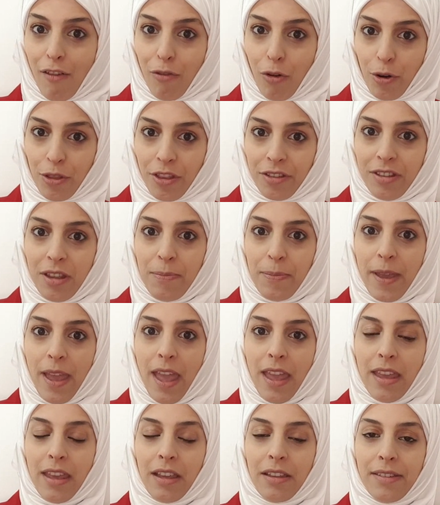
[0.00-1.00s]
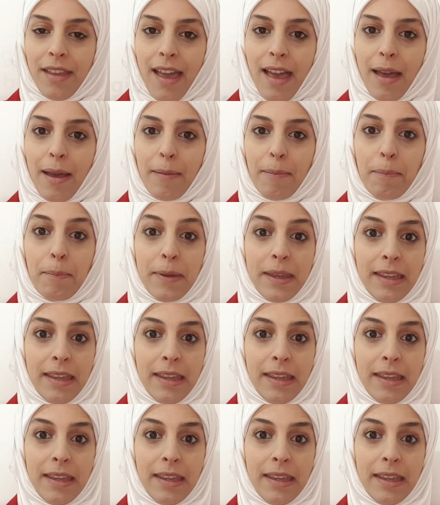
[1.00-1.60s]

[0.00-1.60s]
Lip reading: for the CPA exam